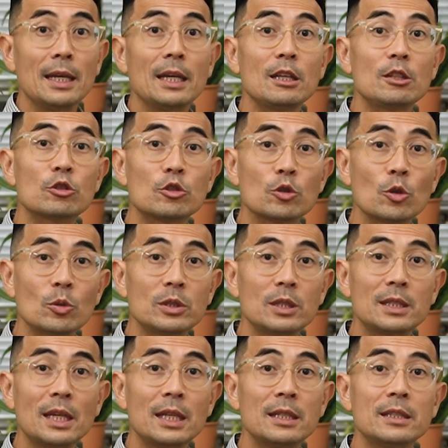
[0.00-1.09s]
It showed the
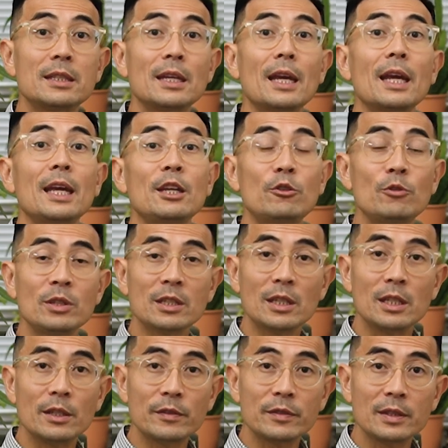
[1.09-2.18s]
tenant entering the
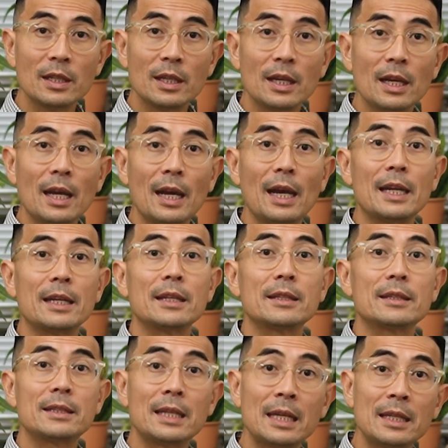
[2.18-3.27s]
lift at
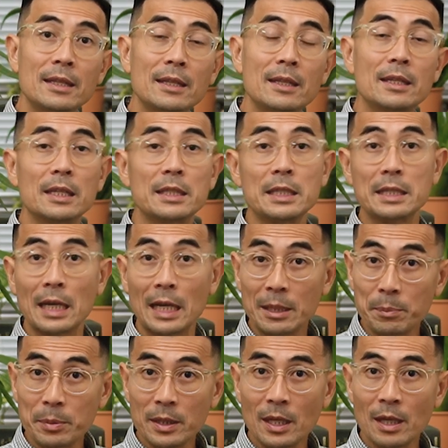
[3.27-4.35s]

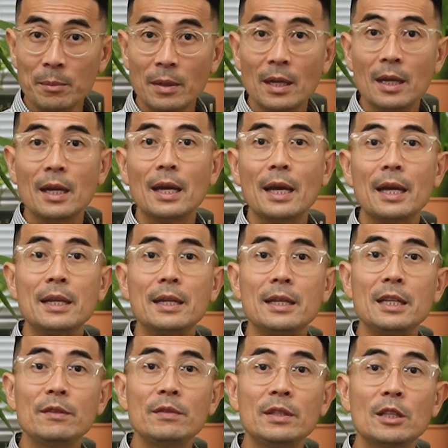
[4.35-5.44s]
10:39 p.m. and
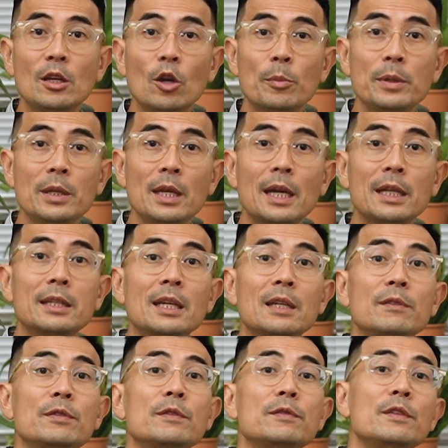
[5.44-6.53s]
leaving the lobby at
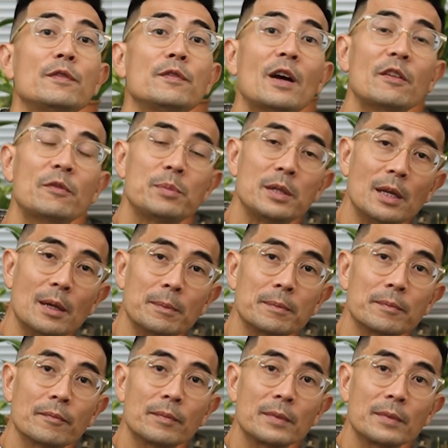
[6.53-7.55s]
10:55 p.m.